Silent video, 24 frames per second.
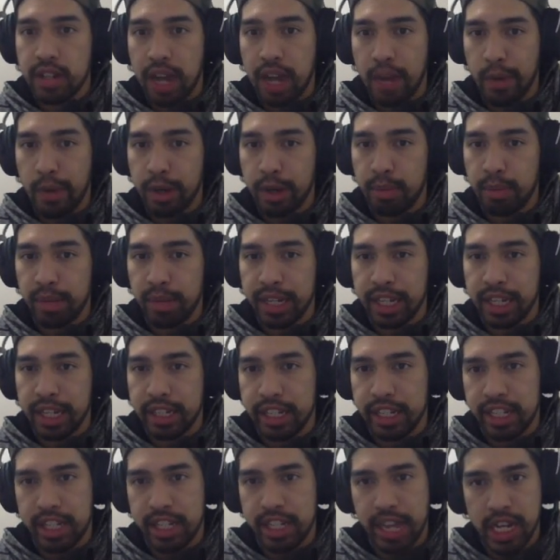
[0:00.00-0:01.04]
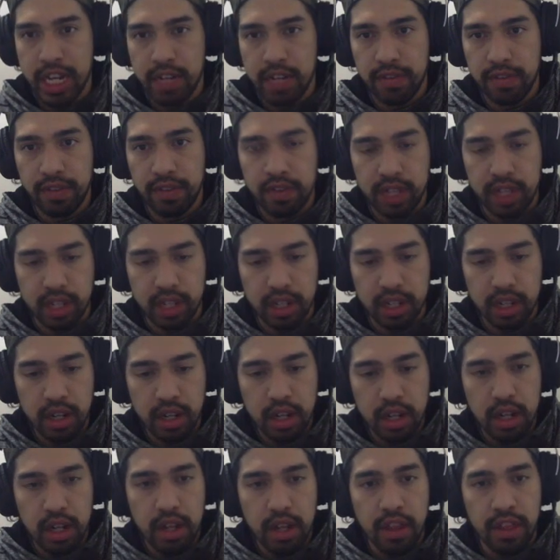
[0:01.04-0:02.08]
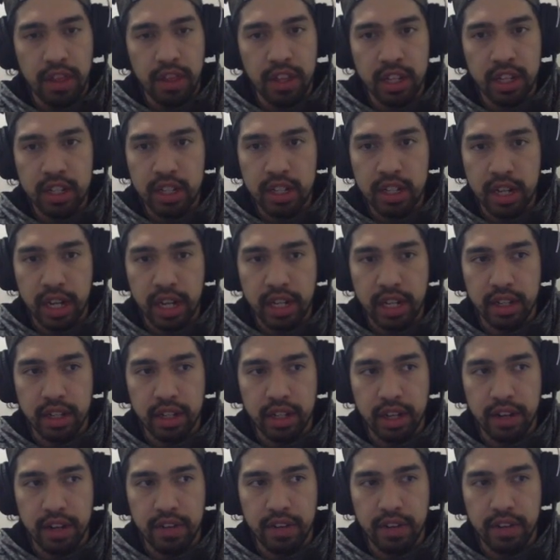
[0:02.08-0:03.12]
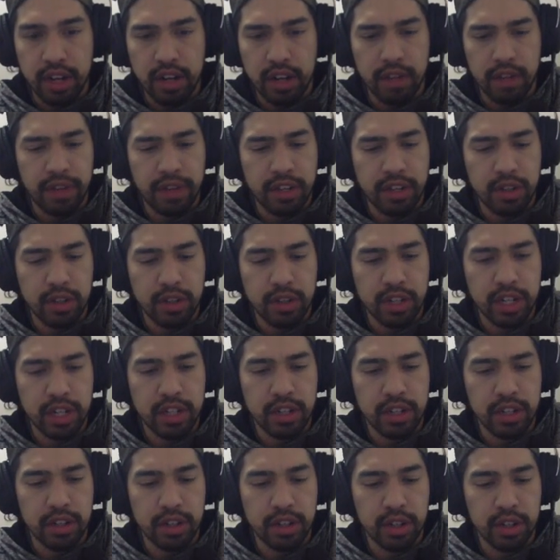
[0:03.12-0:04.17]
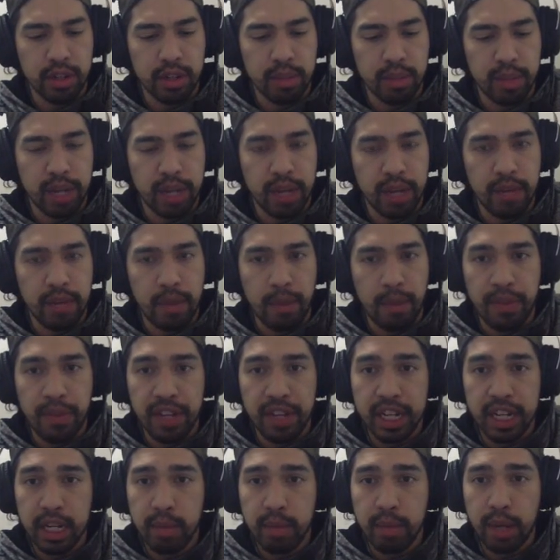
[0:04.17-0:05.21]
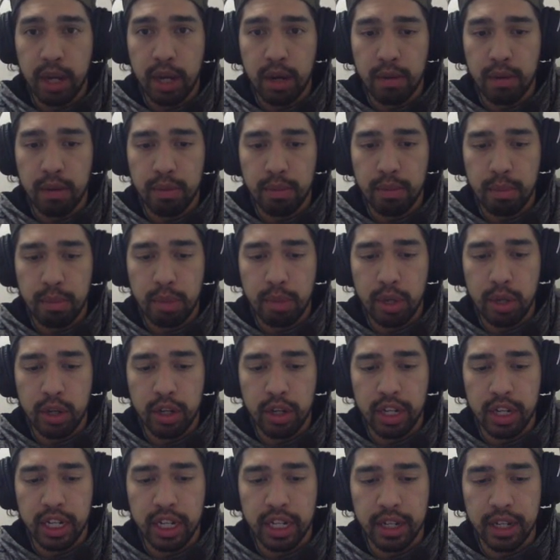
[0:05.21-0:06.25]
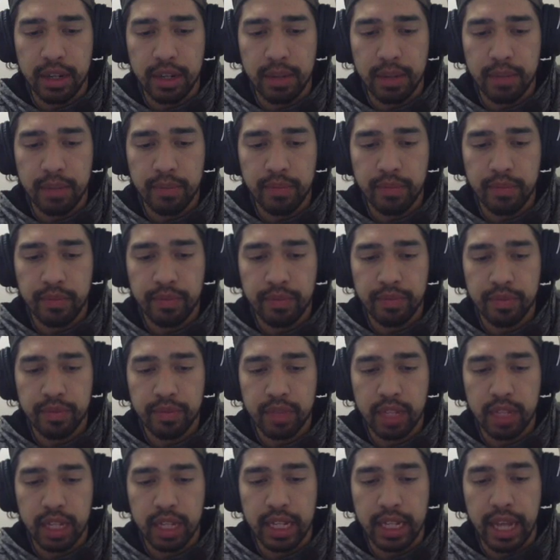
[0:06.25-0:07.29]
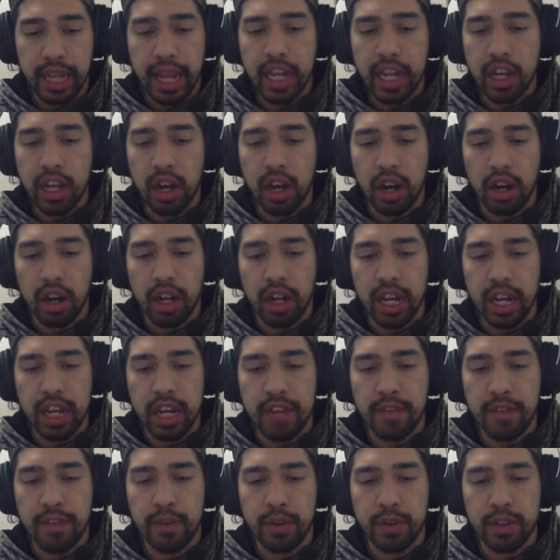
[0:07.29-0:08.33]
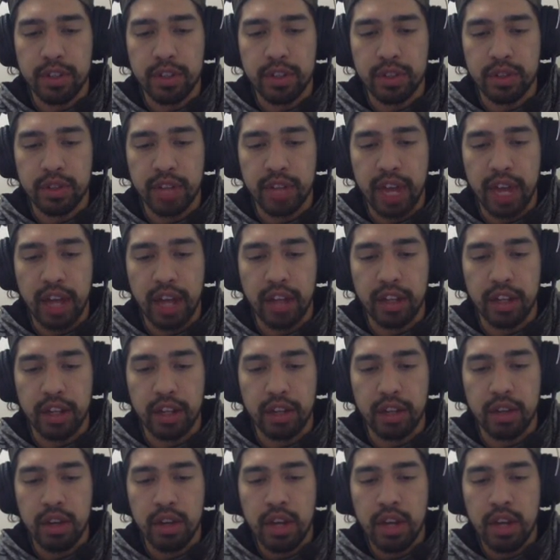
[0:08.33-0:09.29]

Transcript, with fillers: I want to play at least 10 to 15. Things that I, I, I don't know if I told you guys earlier, but i am thinking about putting Gengar in for Solgaleo.